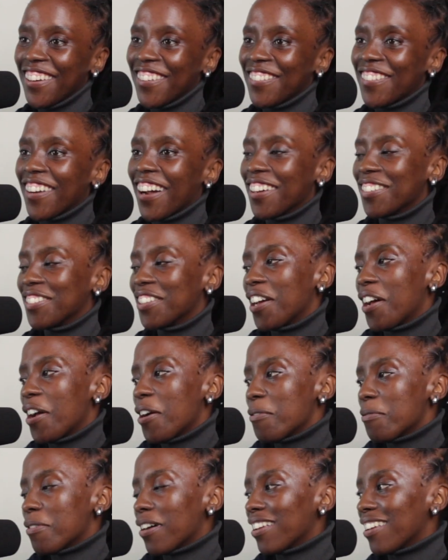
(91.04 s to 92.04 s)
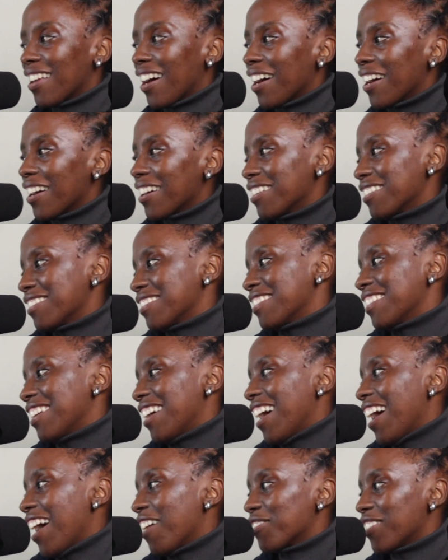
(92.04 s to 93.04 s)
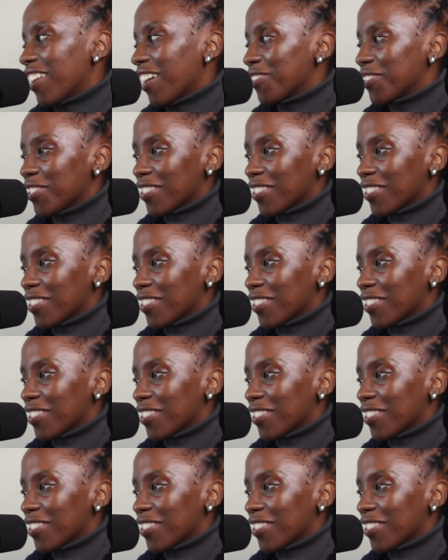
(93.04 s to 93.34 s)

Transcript: Right. Well, I would love